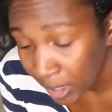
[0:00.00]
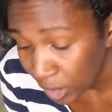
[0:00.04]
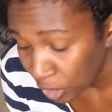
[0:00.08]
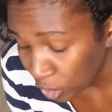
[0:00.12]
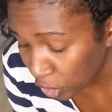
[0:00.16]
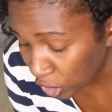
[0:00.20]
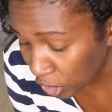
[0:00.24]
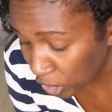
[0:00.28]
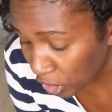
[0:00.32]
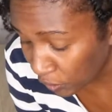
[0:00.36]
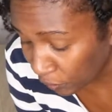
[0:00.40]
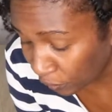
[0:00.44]

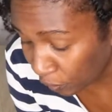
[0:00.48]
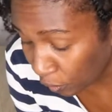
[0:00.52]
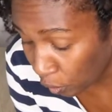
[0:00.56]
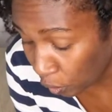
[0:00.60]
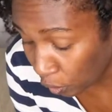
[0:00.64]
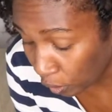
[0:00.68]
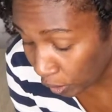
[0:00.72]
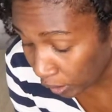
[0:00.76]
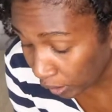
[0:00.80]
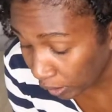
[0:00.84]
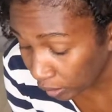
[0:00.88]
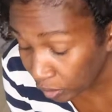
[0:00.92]
just
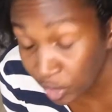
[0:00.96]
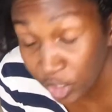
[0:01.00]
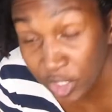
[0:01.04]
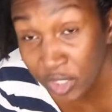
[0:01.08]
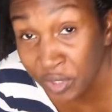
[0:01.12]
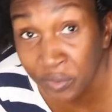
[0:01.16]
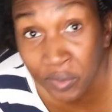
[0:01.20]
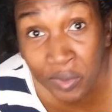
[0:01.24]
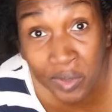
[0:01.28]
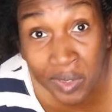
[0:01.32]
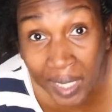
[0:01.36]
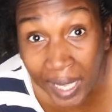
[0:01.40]
for
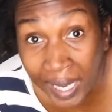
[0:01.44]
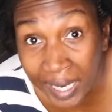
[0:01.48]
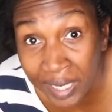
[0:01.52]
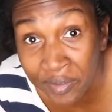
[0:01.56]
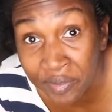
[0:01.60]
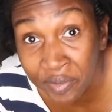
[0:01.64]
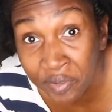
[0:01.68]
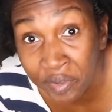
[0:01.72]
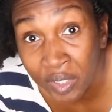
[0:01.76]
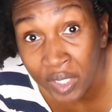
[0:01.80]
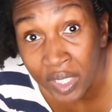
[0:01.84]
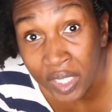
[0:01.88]

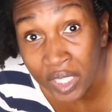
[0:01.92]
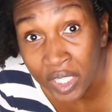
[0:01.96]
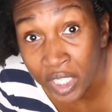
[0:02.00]
life,